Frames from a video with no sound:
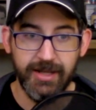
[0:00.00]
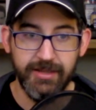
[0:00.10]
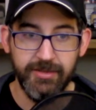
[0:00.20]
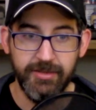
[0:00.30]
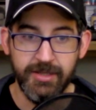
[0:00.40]

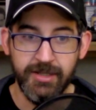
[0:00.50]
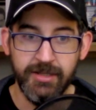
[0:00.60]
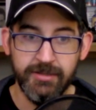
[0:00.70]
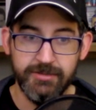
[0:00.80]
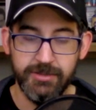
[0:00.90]

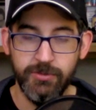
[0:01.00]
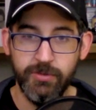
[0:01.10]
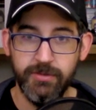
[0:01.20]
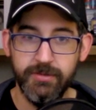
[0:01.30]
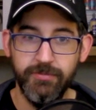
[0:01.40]
the
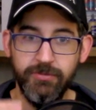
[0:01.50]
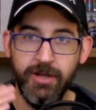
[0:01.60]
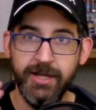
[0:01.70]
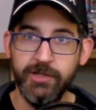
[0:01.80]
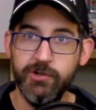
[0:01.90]

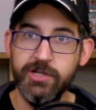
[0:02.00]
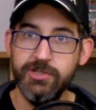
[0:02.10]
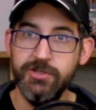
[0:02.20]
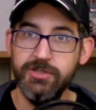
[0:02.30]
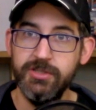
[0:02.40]
flying
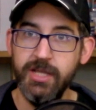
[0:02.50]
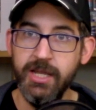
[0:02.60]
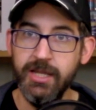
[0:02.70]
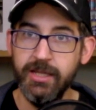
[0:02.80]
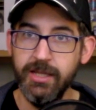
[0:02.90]
creatures
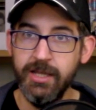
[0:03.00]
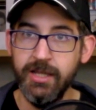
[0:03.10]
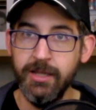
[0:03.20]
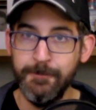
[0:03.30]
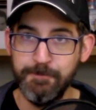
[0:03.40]
take
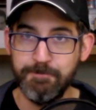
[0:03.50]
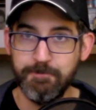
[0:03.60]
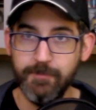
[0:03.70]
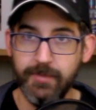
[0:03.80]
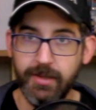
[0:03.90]
a
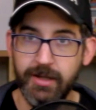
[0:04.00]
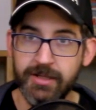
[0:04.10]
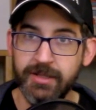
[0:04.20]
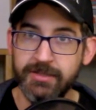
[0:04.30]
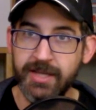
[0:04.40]

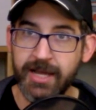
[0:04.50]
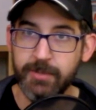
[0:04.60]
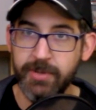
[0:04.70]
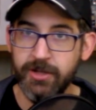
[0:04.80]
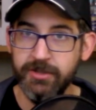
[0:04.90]

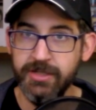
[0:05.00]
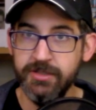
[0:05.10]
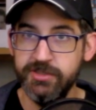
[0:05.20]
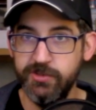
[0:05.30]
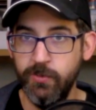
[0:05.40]
attack penalty.
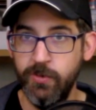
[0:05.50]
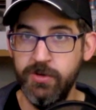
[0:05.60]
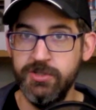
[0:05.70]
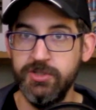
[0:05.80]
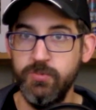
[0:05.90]
The
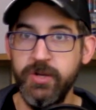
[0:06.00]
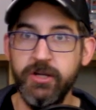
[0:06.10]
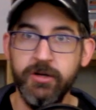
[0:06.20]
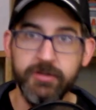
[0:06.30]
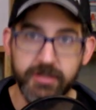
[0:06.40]
Scourge is
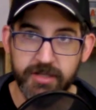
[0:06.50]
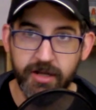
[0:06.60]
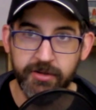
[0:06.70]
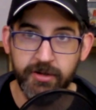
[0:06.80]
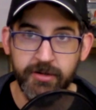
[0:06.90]
weaker than the
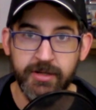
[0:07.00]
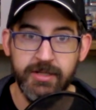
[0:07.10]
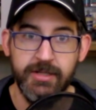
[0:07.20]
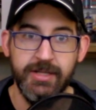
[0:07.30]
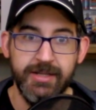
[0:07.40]
other
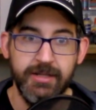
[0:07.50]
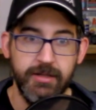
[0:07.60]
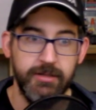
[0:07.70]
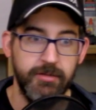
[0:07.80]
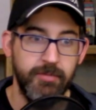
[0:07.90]

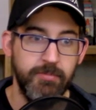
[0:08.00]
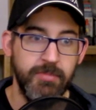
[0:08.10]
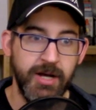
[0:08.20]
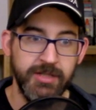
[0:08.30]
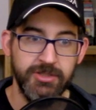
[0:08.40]

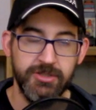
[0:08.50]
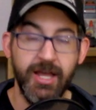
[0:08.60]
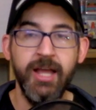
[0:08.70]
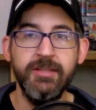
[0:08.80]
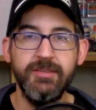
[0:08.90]
monsters.
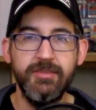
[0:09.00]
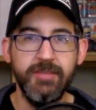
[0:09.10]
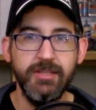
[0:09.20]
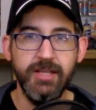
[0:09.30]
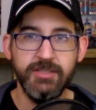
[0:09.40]
I
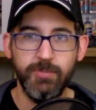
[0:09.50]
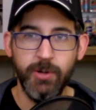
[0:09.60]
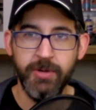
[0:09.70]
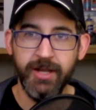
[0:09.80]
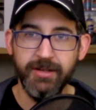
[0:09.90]
think that's
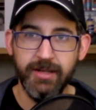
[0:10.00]
appropriate.